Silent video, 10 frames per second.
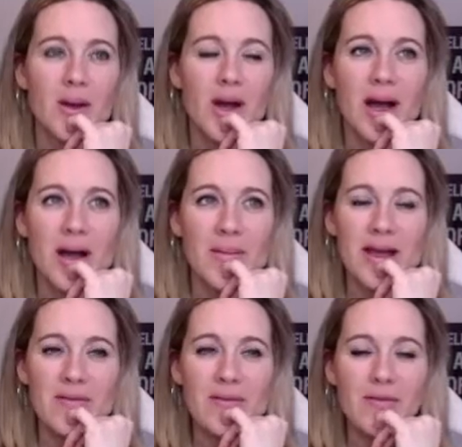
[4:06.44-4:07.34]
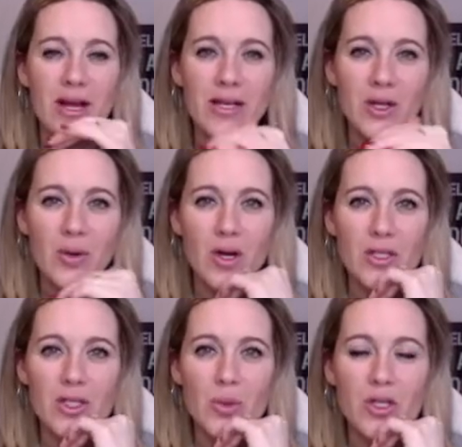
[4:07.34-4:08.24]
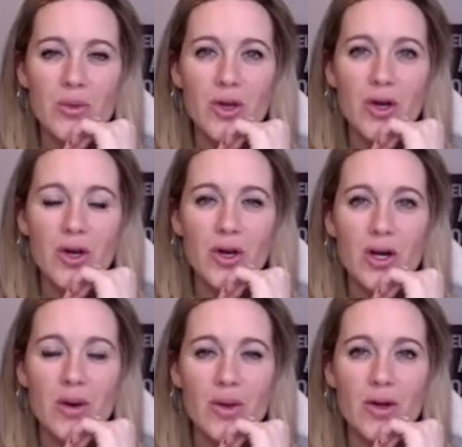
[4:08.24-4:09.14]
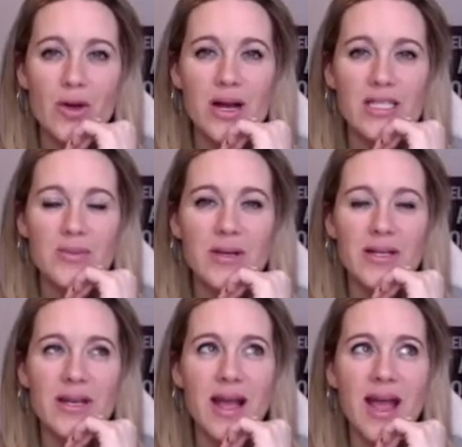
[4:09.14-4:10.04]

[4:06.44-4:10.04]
I have a friend who also works with her husband,